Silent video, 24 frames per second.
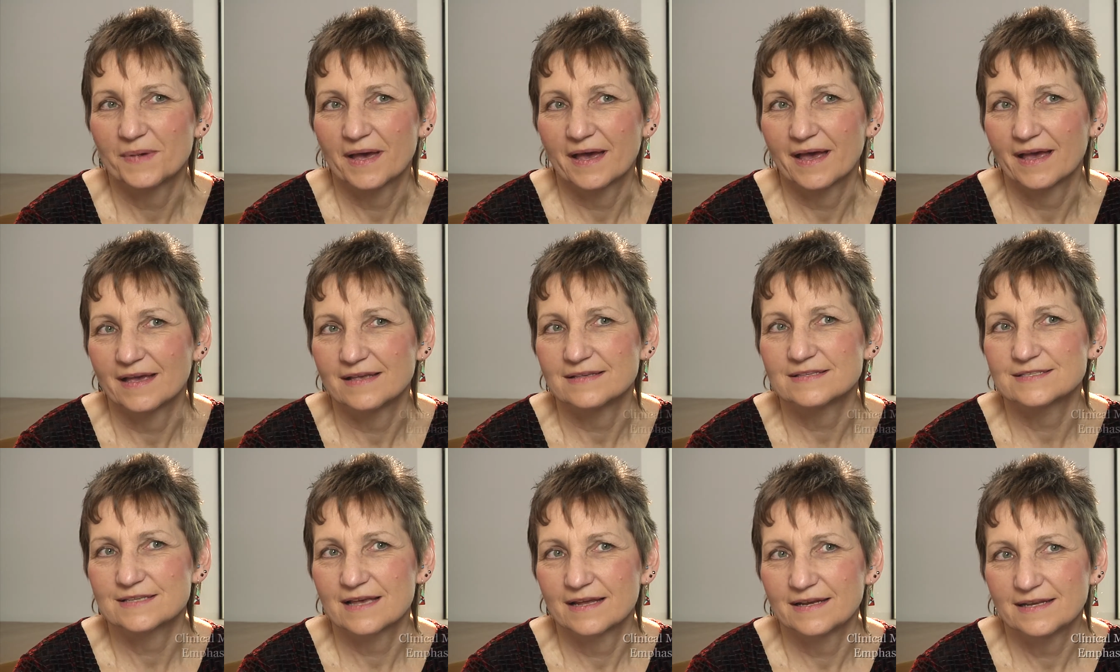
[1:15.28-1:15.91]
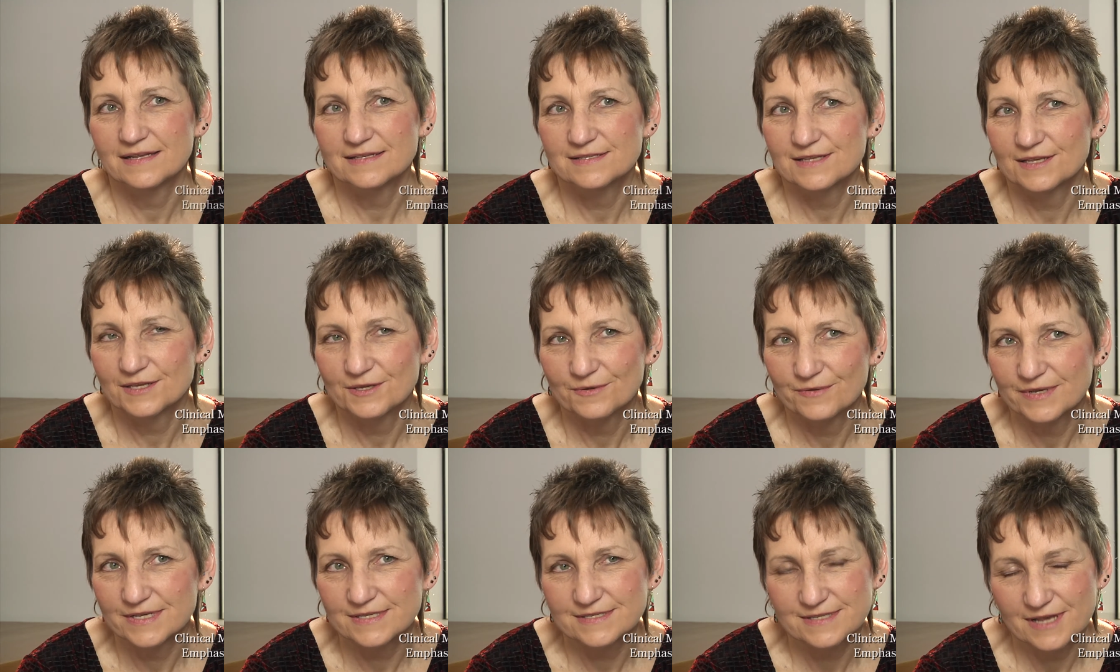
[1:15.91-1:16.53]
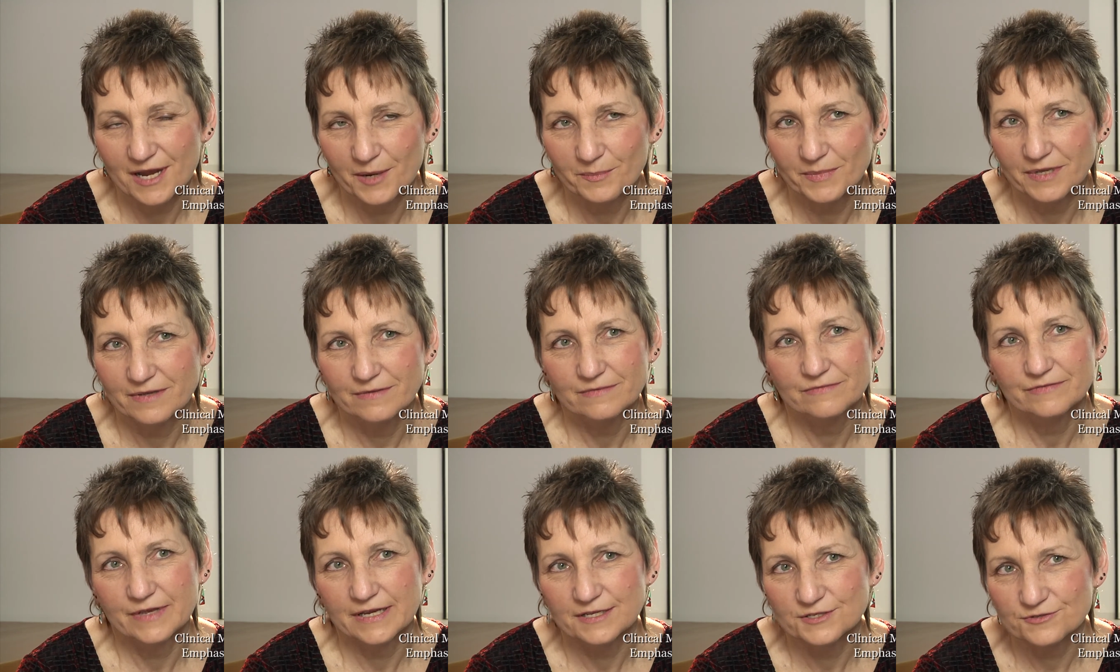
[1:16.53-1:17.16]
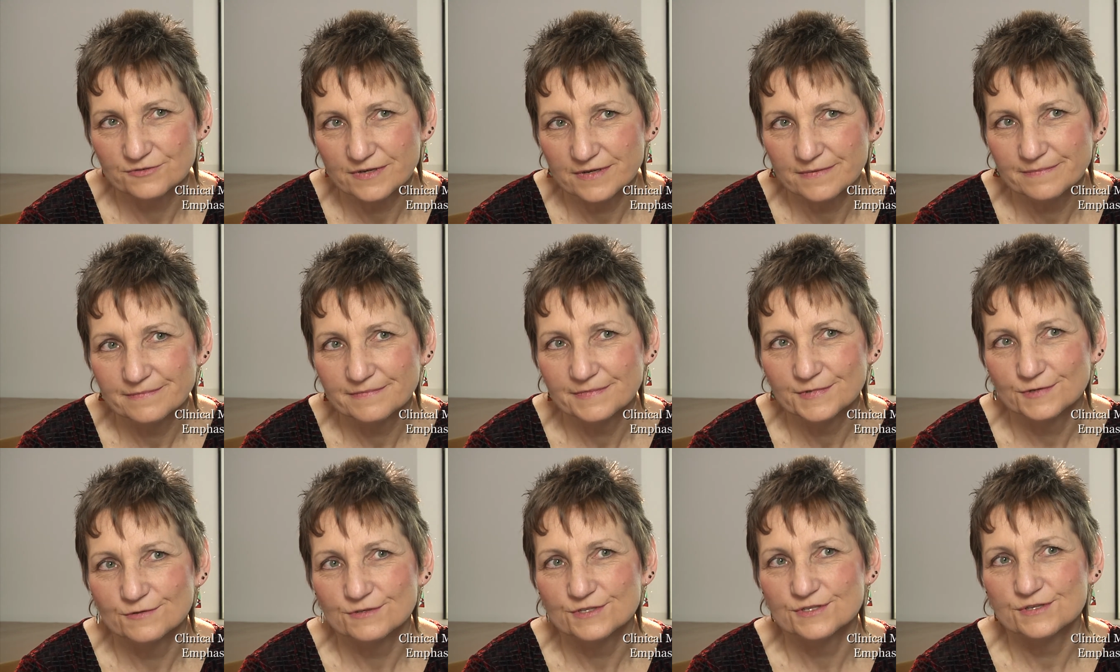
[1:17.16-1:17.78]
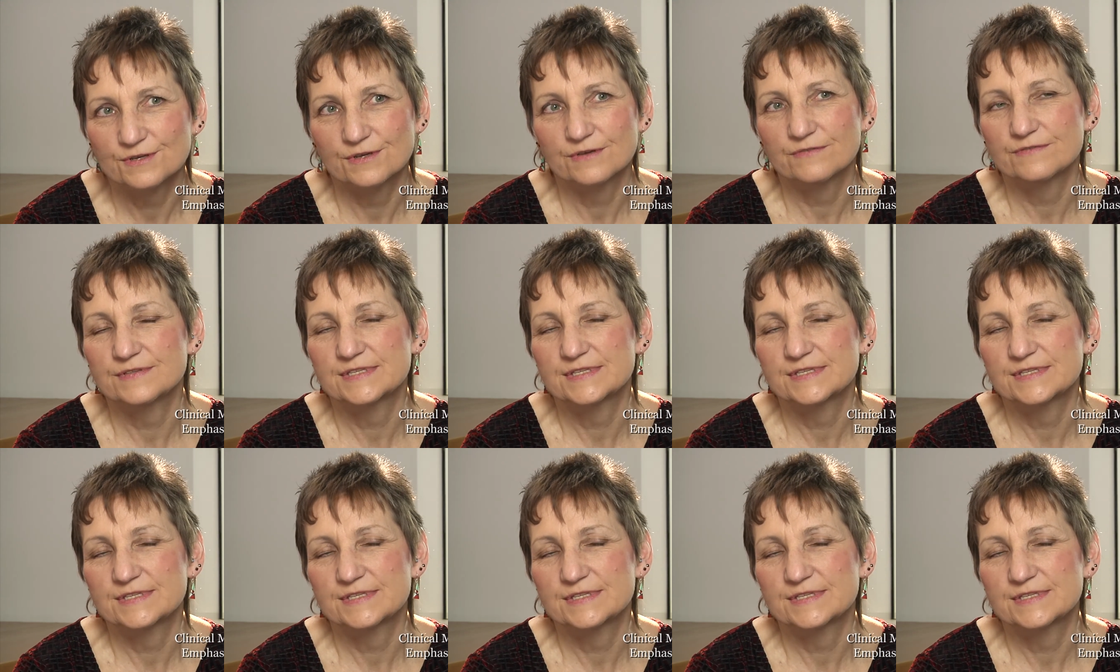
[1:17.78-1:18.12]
My son is a U.S. Army veteran who served